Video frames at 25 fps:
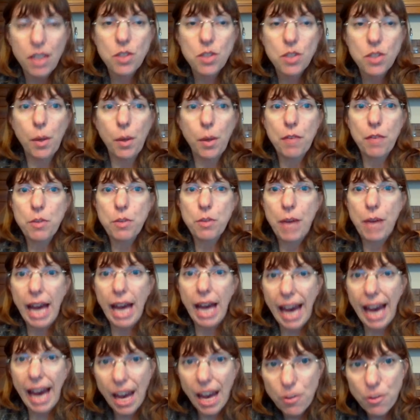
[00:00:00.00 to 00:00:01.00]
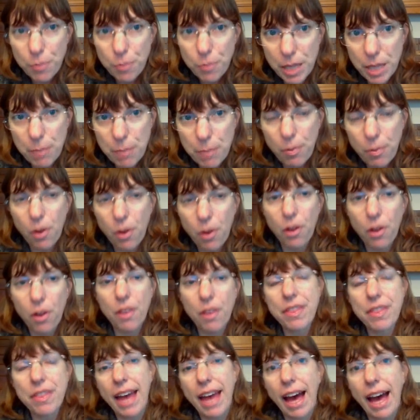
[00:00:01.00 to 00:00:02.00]
So if you have
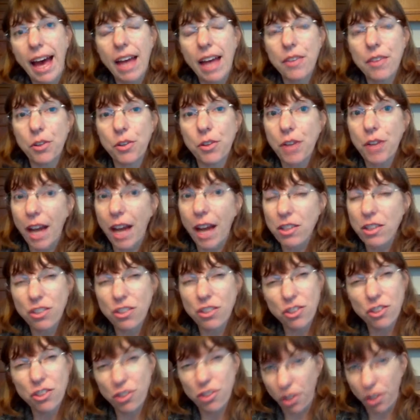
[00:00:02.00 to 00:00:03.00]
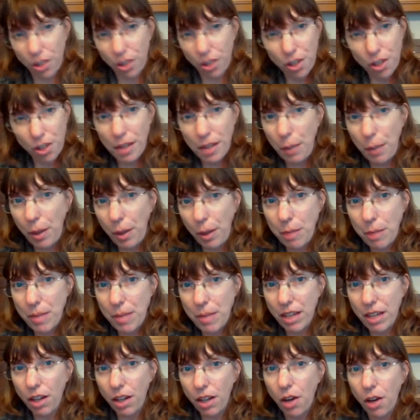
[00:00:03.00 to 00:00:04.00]
people that they're not sure they want to
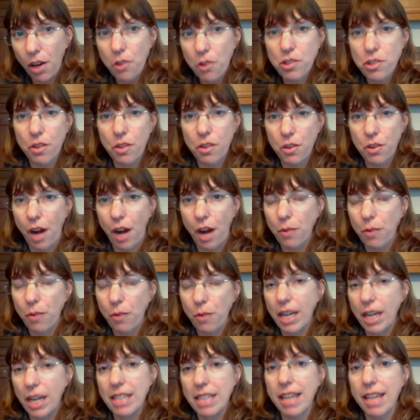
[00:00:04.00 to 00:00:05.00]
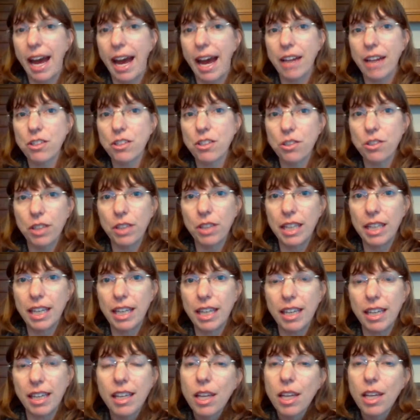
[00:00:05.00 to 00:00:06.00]
be a coach and they're not ready to
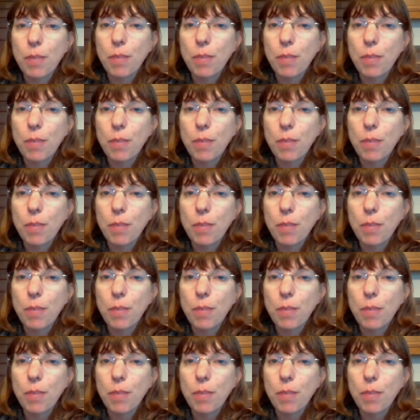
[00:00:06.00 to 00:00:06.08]
actually